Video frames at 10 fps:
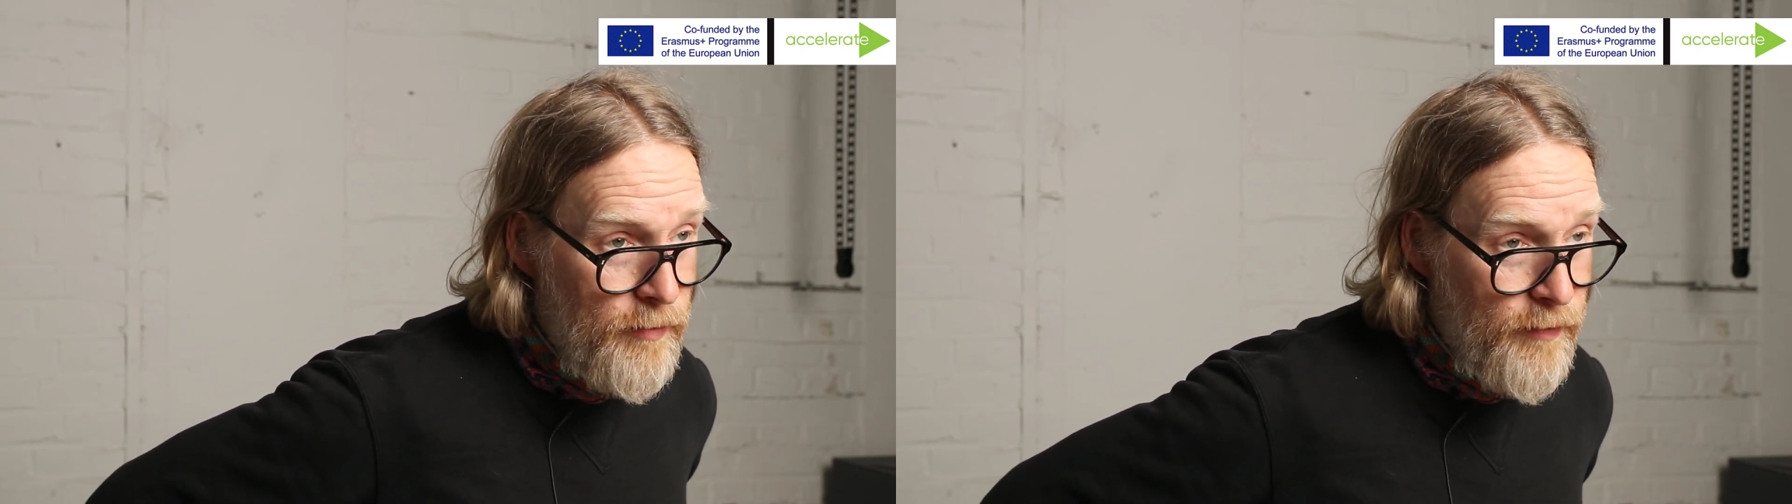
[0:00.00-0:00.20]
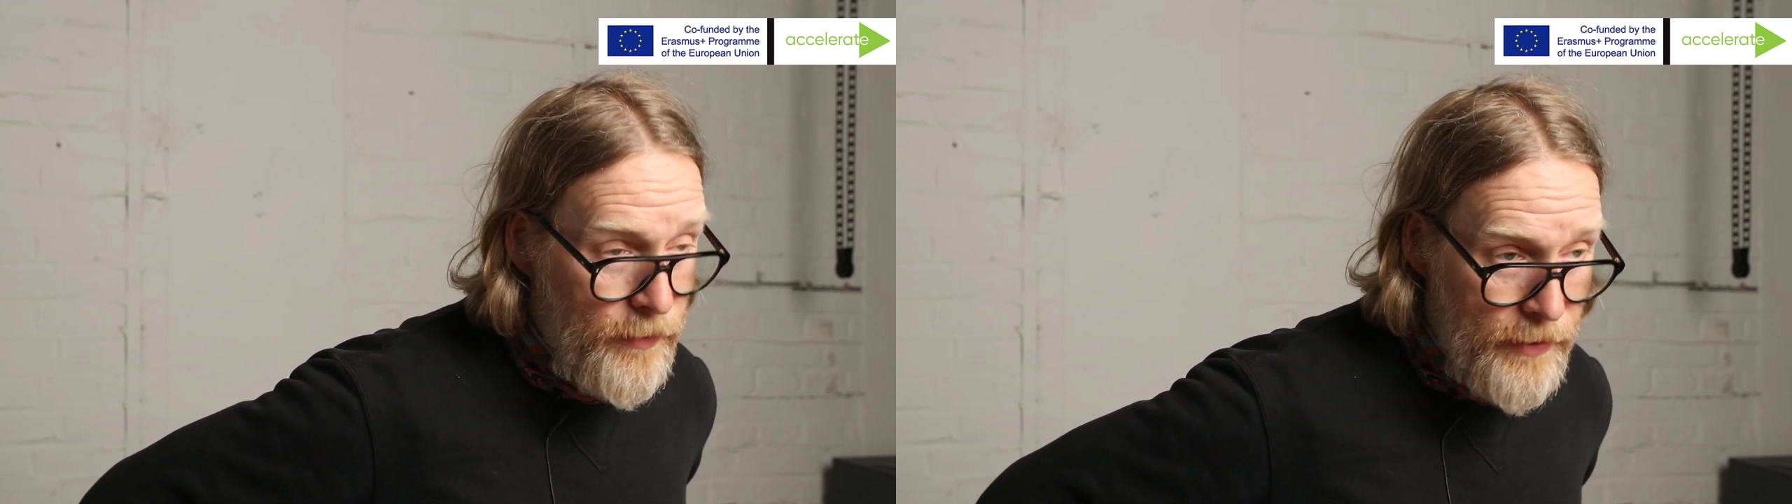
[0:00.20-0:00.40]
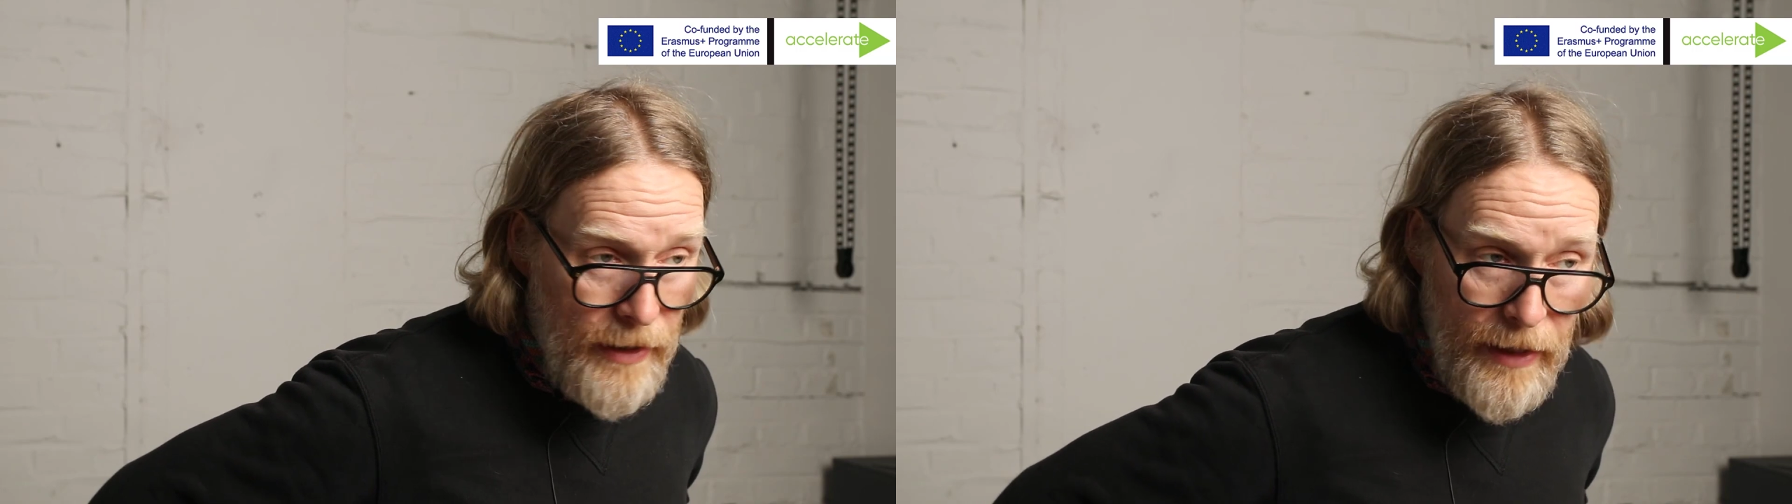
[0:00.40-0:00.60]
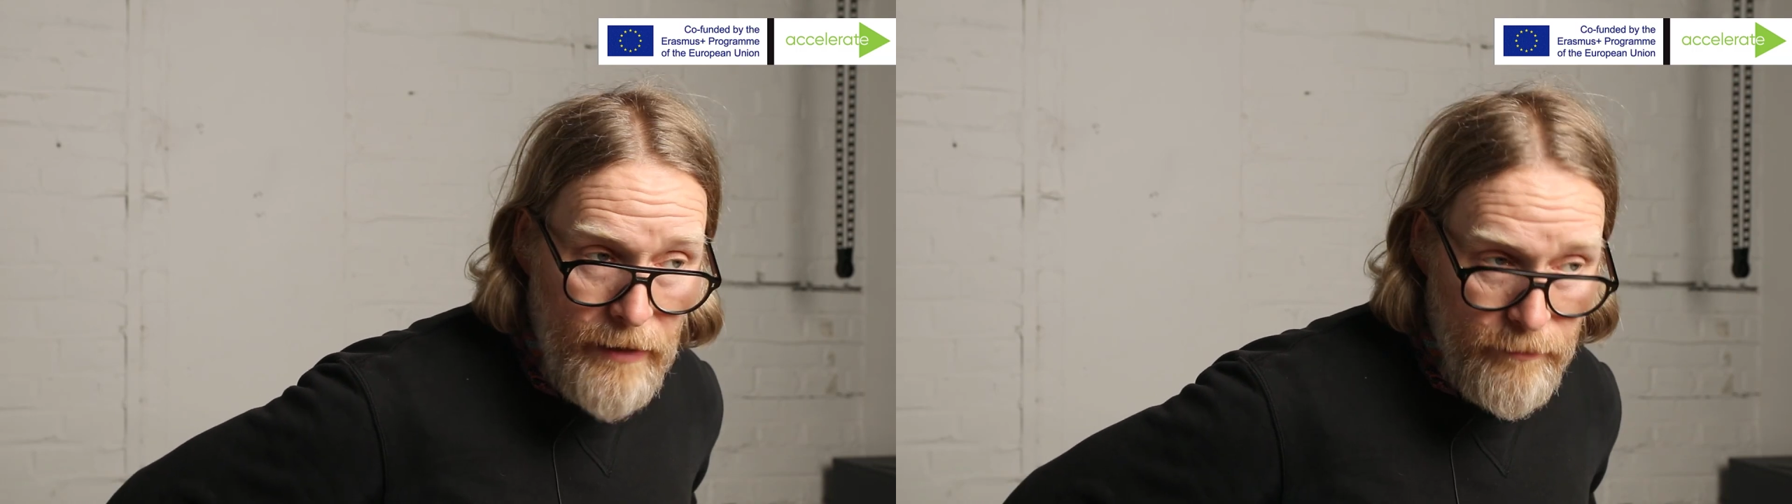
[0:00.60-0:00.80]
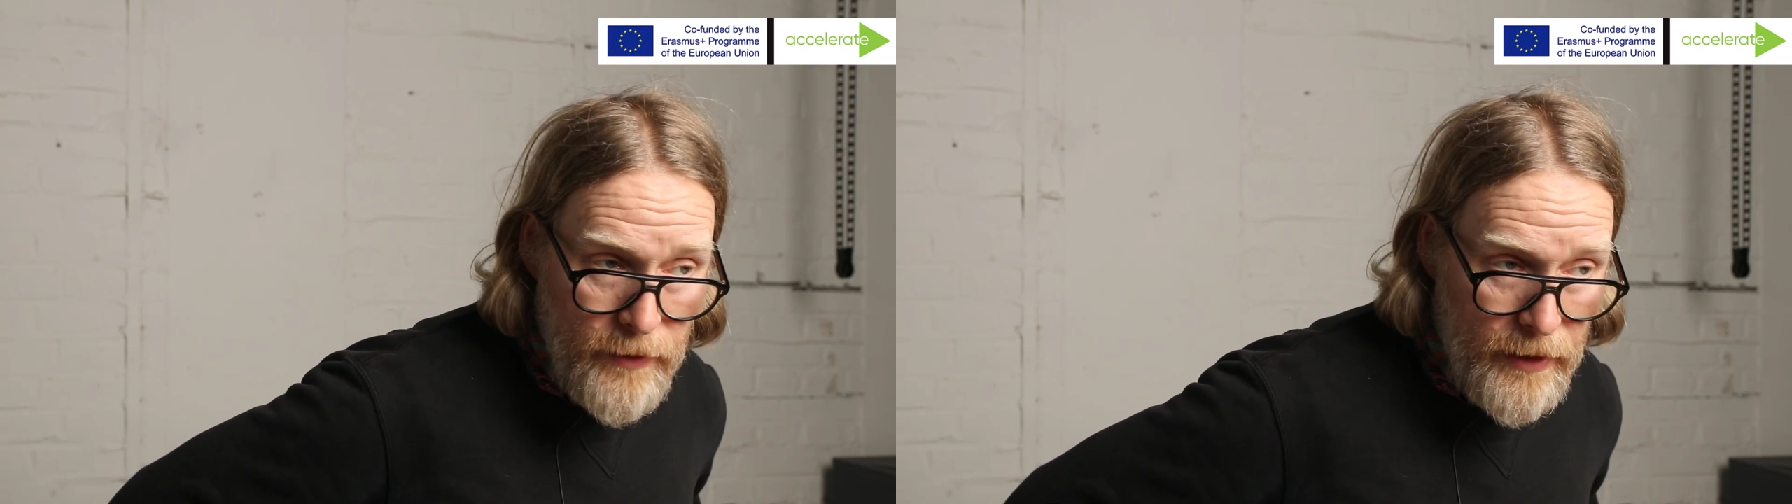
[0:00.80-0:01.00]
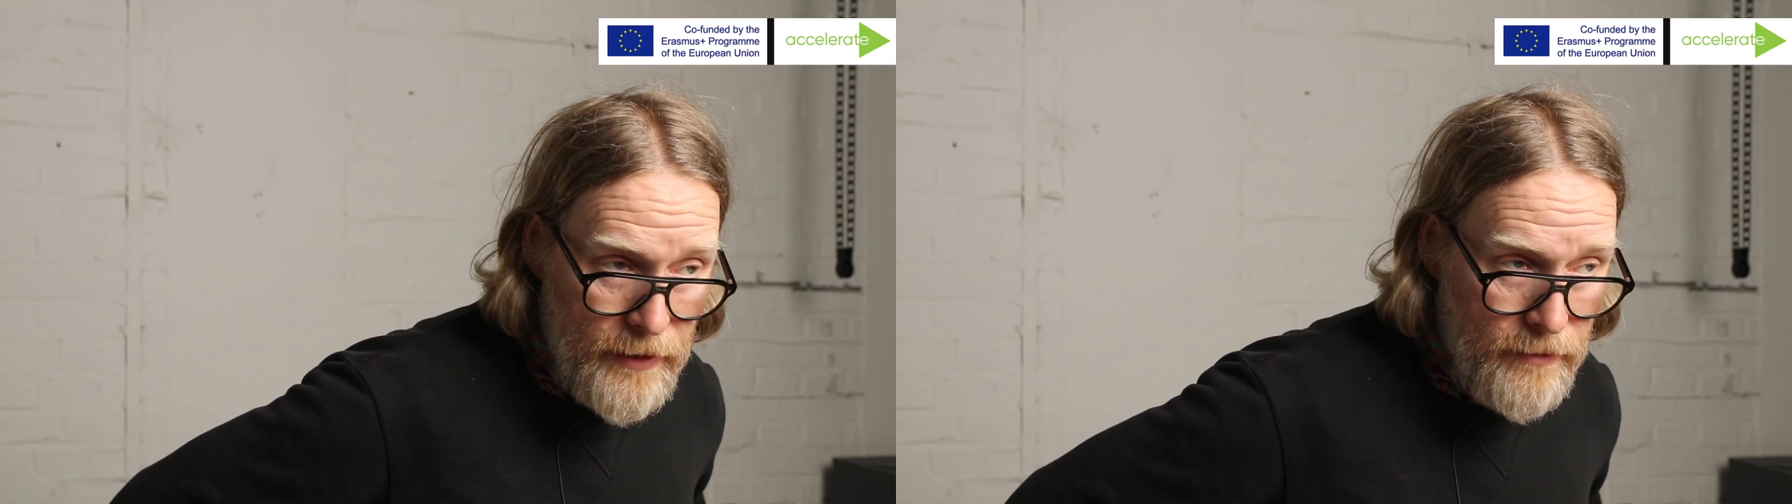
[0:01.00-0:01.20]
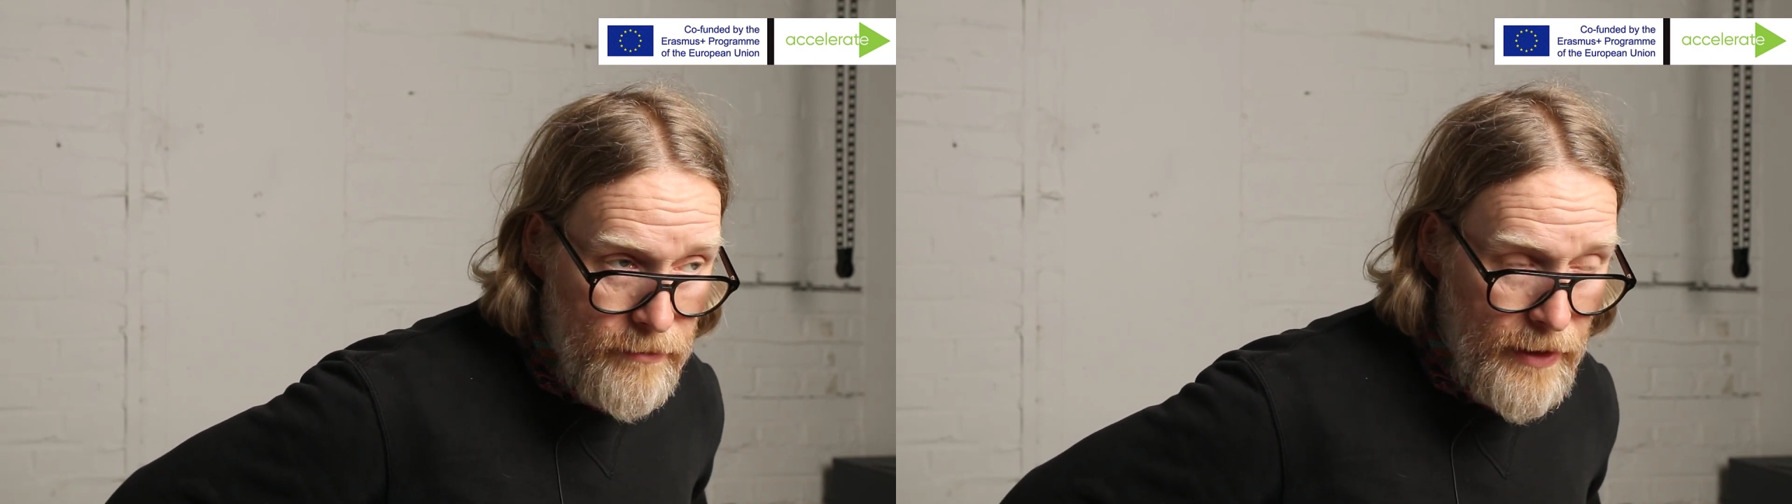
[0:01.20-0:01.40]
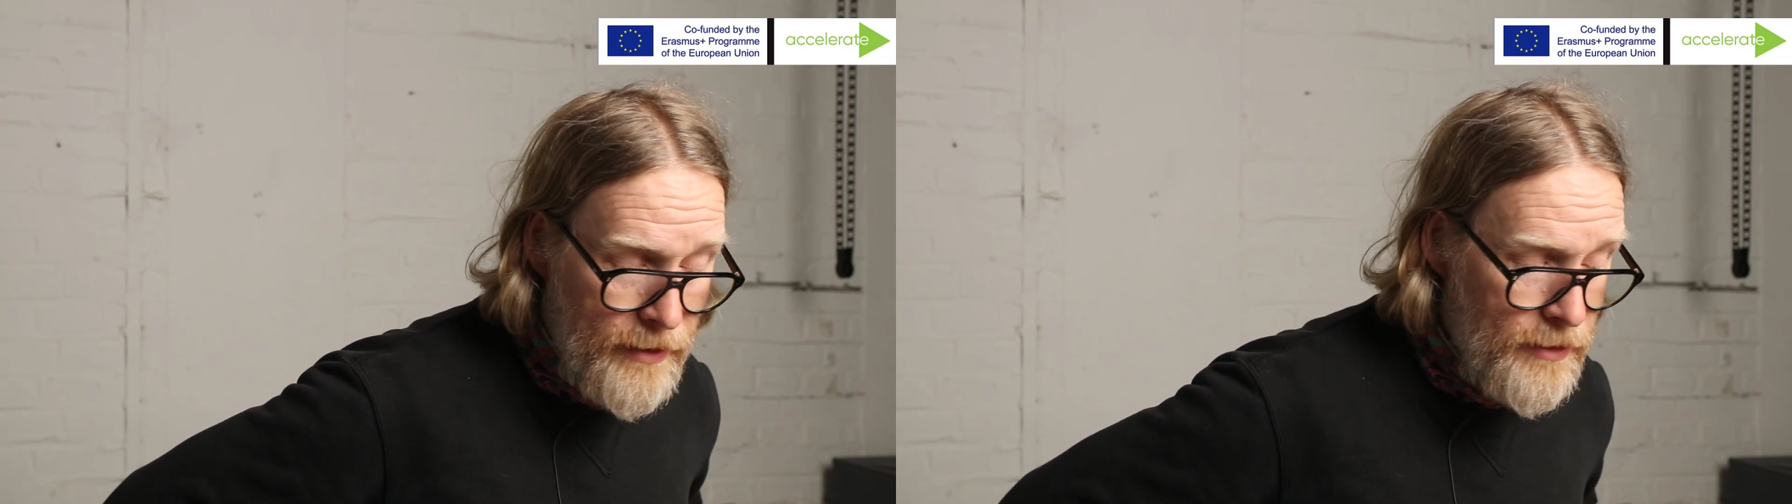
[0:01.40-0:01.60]
fluently
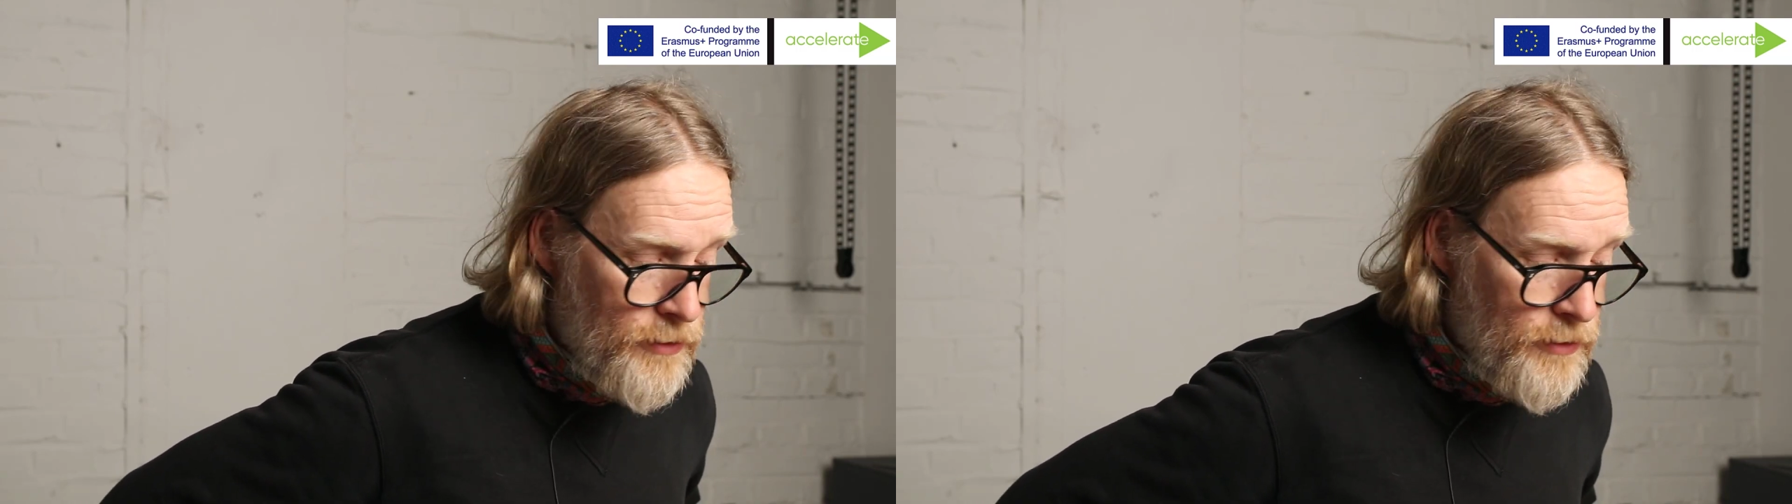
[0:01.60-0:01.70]
in